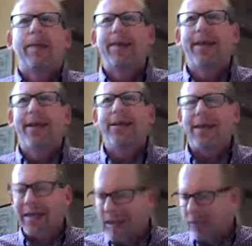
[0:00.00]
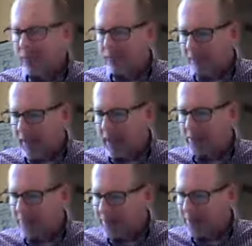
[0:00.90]
but let's give
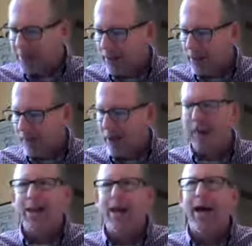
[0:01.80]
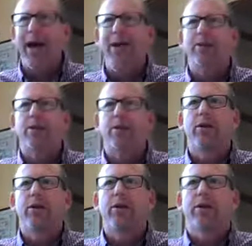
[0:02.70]
thanks. Let's celebrate God's
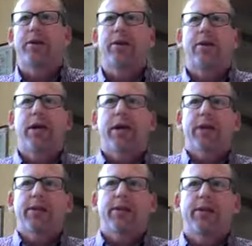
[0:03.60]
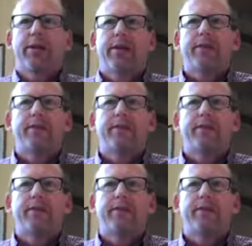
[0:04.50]
goodness to us.